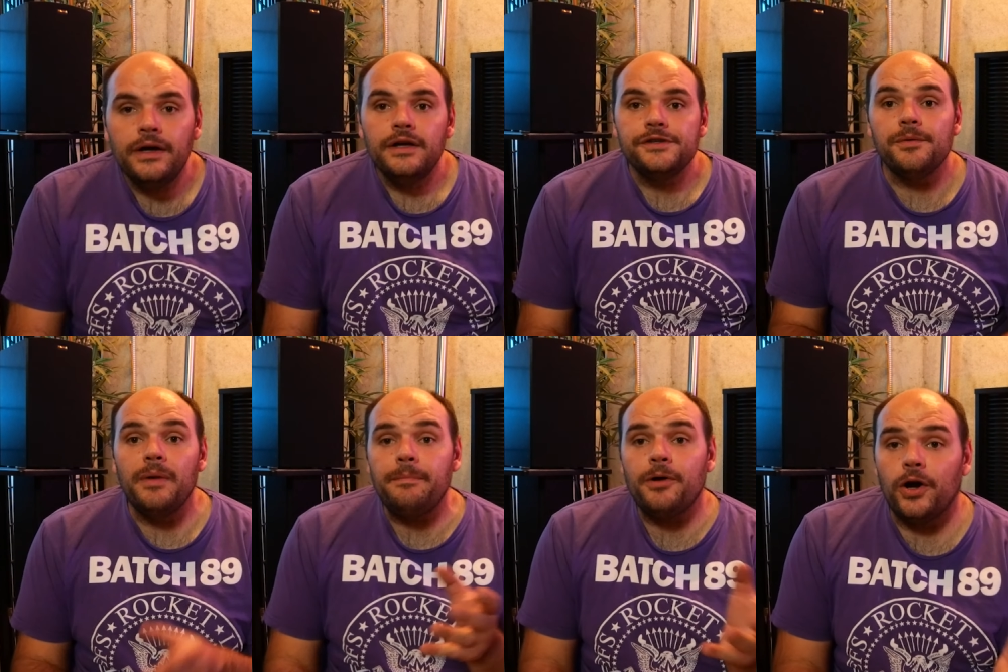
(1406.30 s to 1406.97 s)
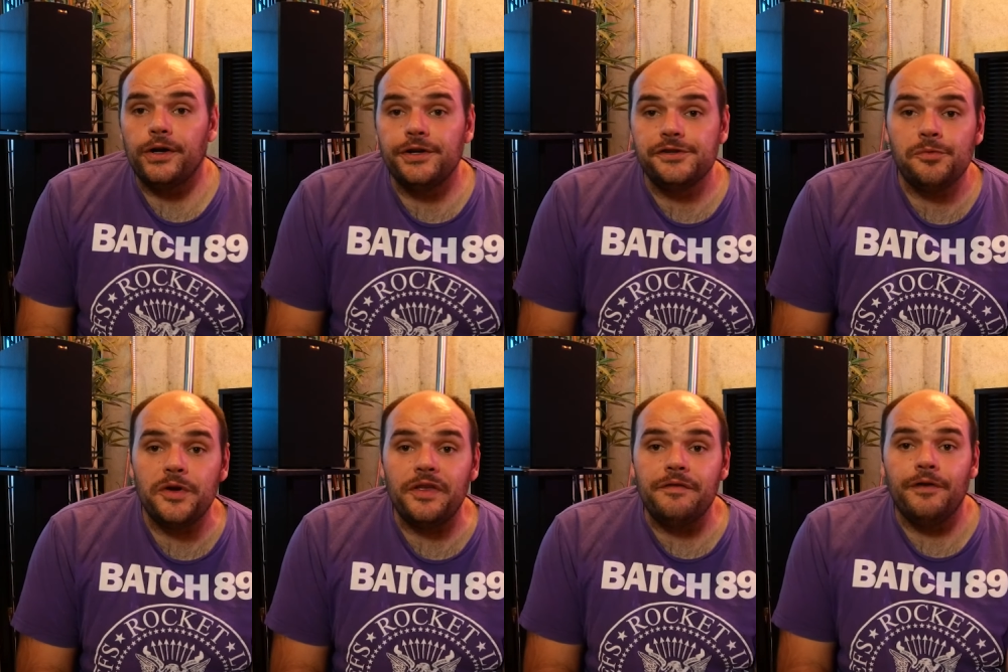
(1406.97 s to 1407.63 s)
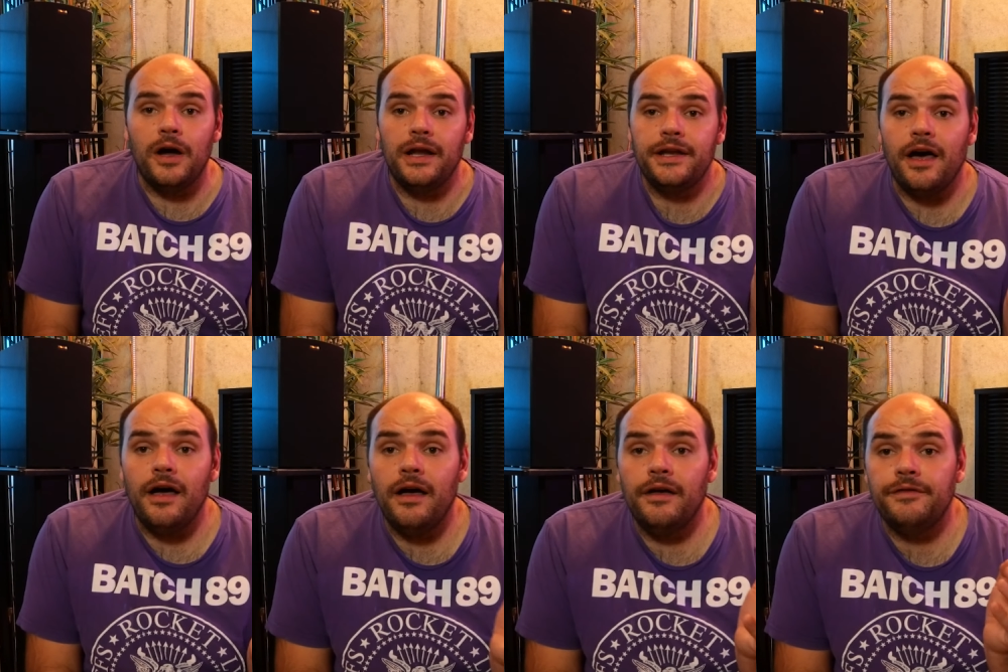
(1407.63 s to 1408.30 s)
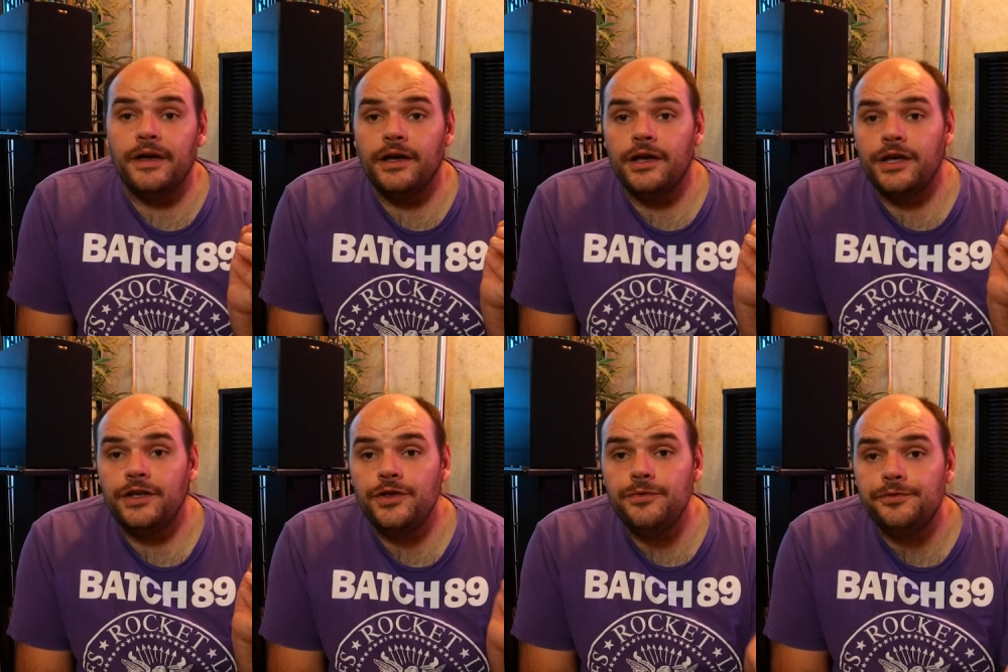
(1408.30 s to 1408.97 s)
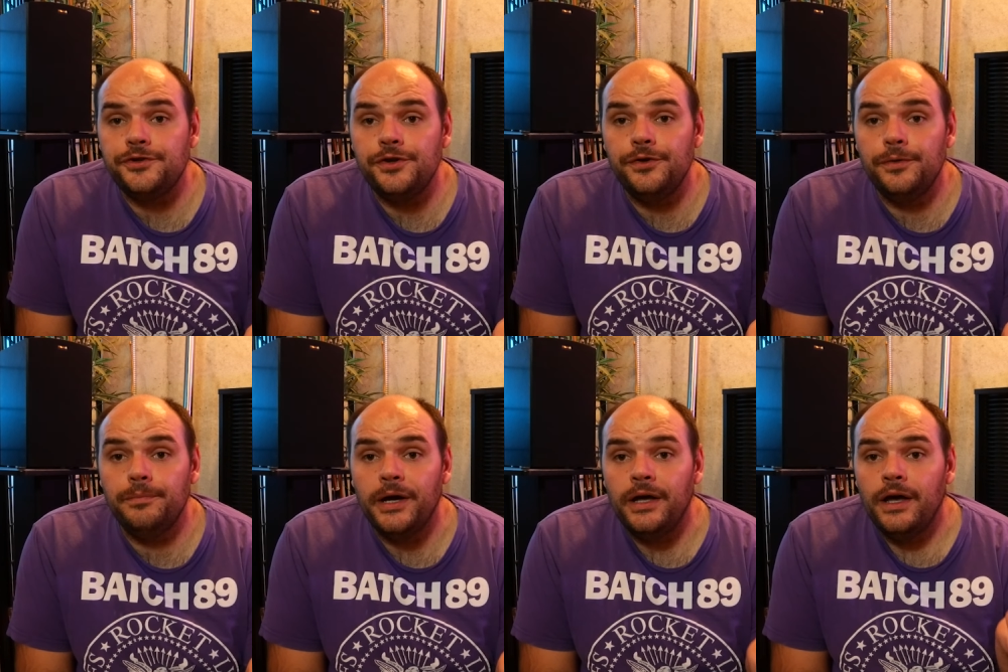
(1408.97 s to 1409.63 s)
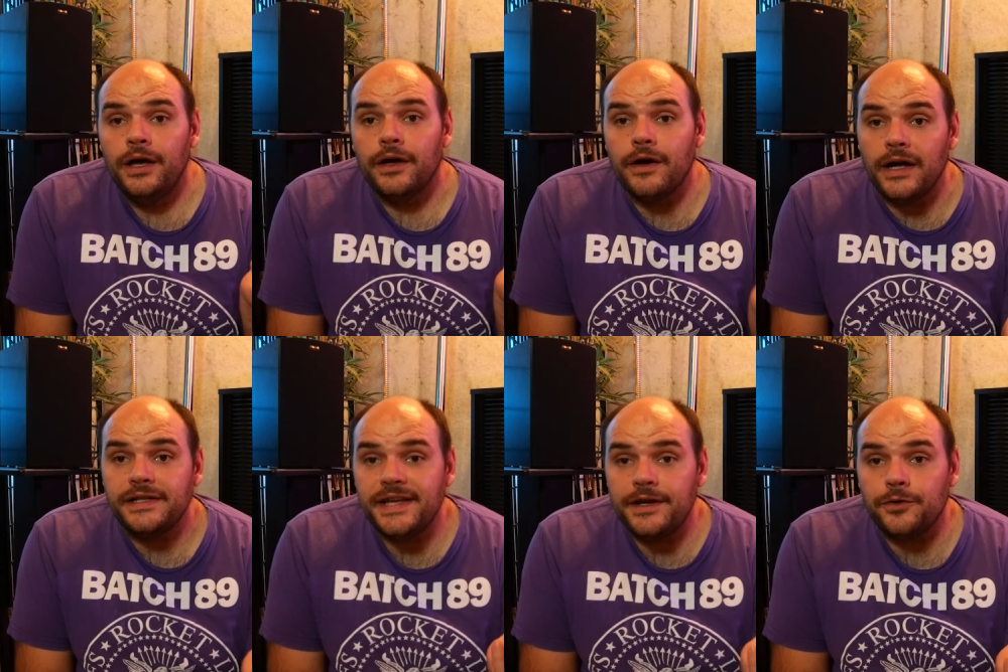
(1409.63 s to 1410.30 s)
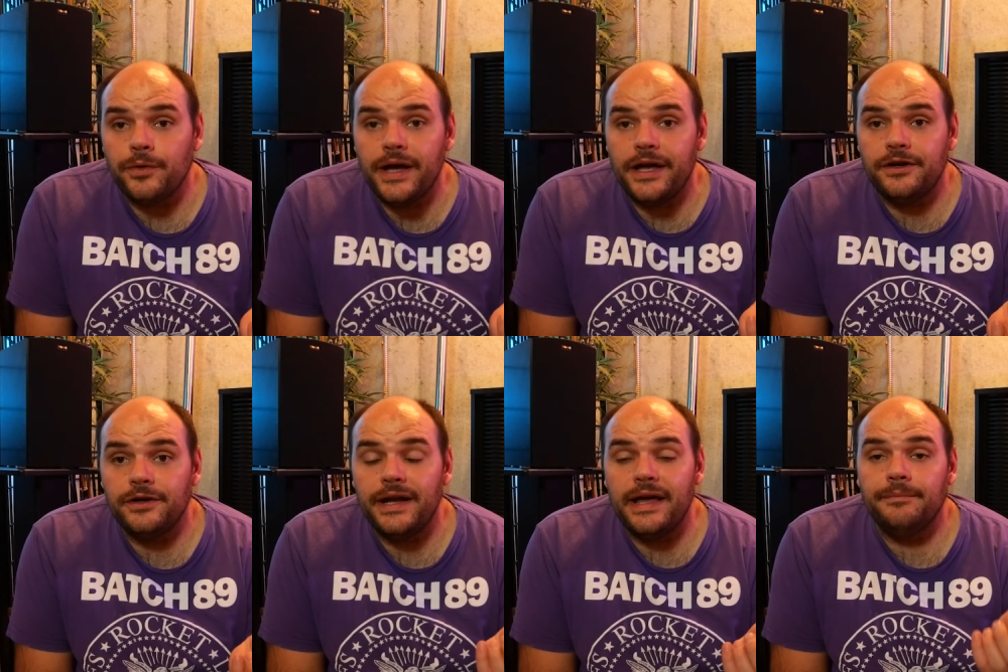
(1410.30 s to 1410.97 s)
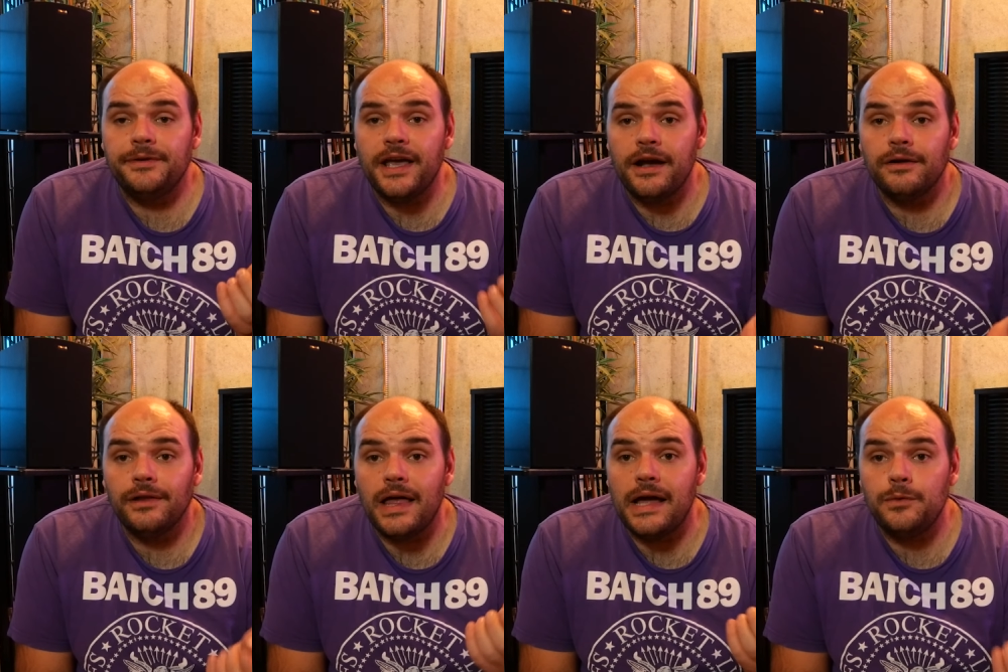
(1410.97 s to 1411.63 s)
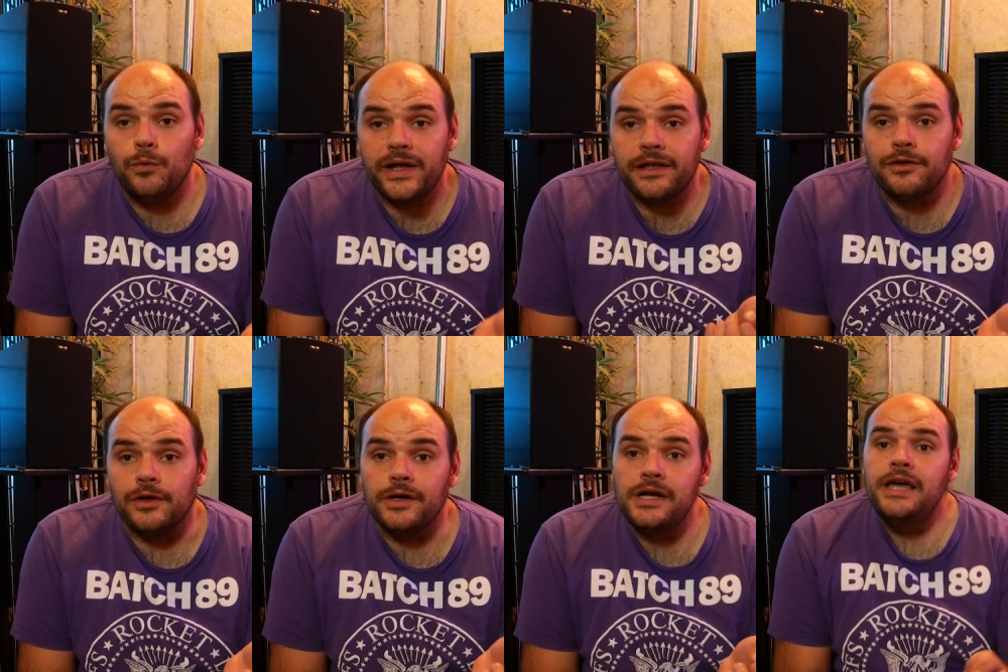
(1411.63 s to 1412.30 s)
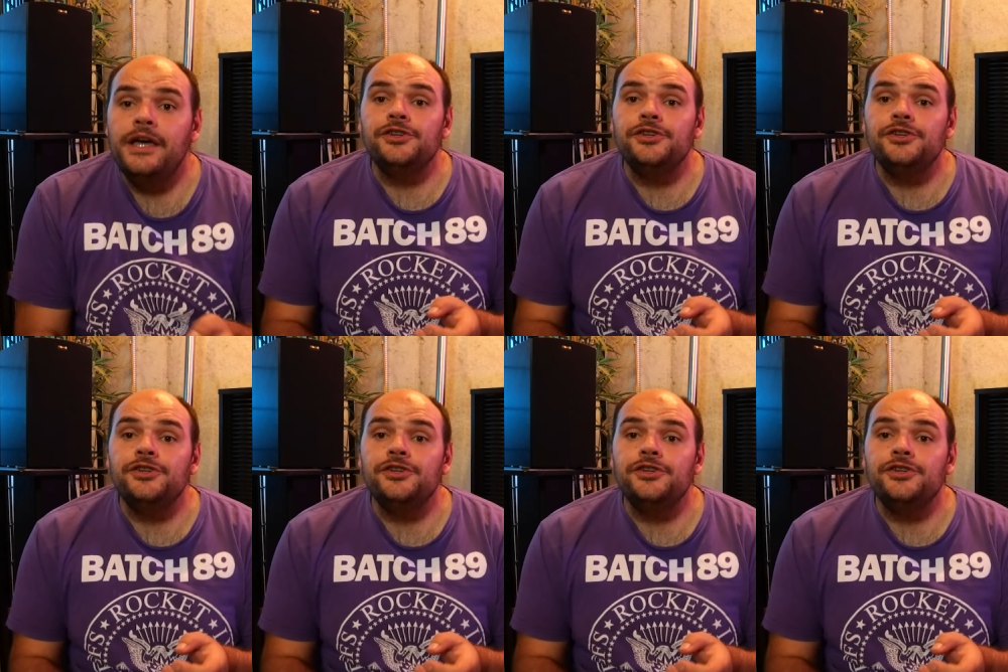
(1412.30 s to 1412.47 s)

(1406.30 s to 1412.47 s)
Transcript: So my partner's really fond of a YouTube content creator named Caroline Winkler.